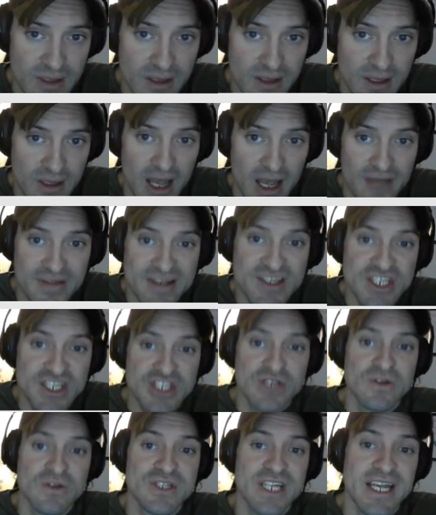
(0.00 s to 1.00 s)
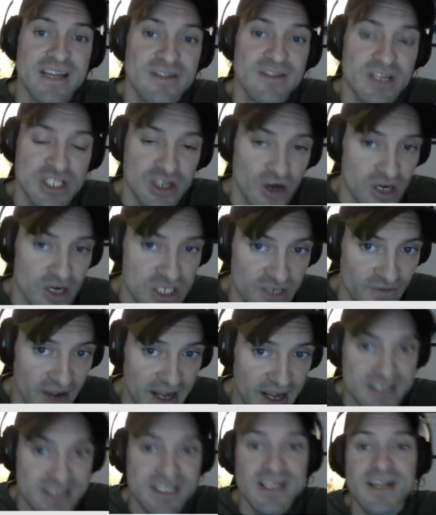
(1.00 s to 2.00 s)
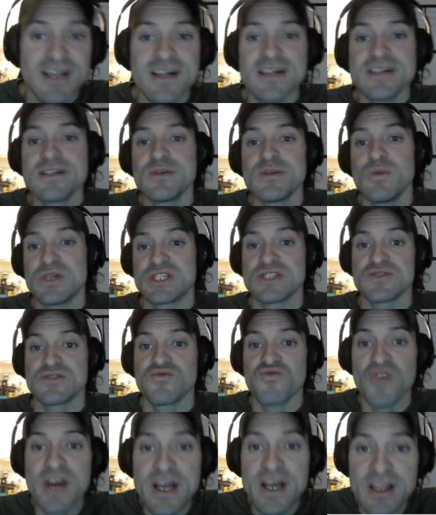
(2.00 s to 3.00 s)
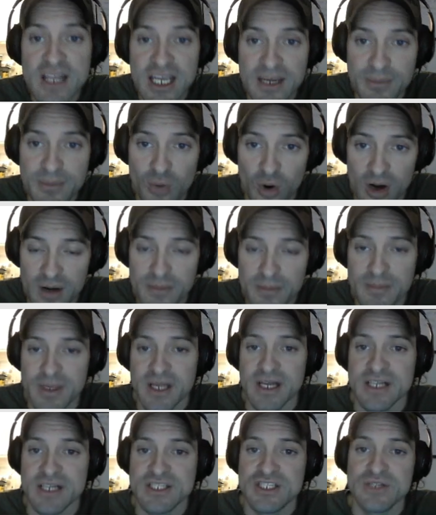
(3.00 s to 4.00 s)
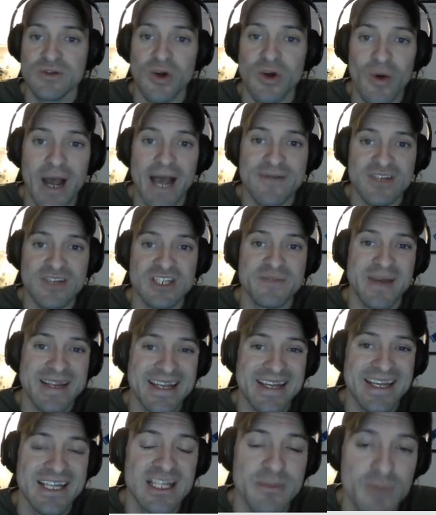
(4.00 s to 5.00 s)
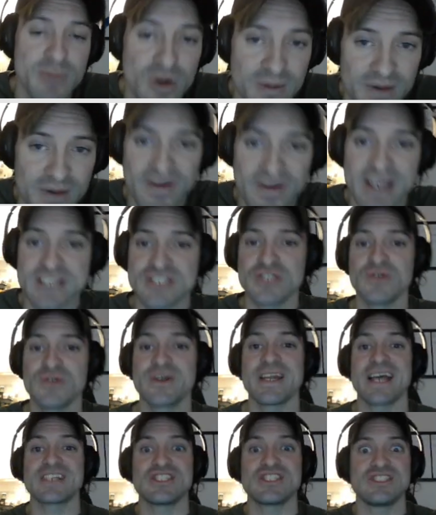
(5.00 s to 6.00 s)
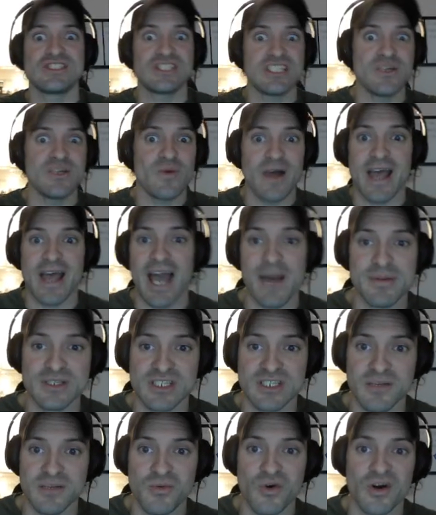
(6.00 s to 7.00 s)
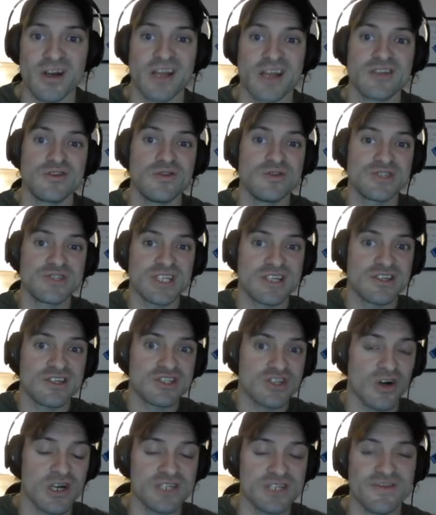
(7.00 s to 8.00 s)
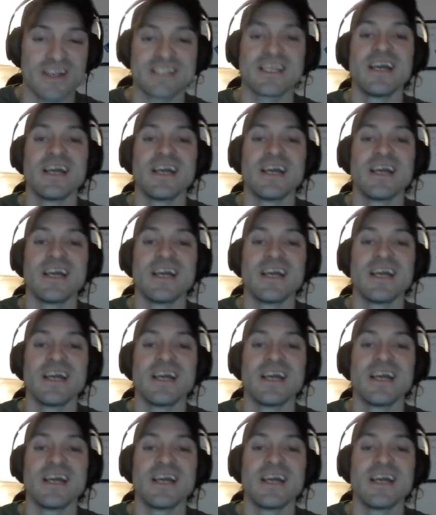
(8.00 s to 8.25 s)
And this is used in the charge phase, which is really important because you don't have to spend it in the movement phase. So you can actually see what happens on the board and you use it in the charge phase,